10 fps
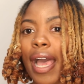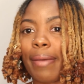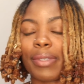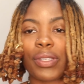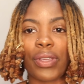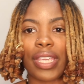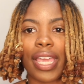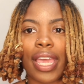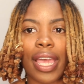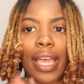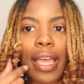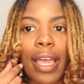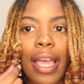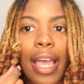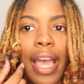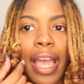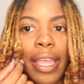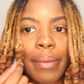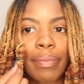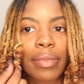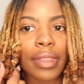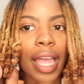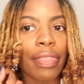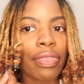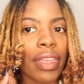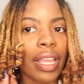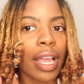So yeah, I think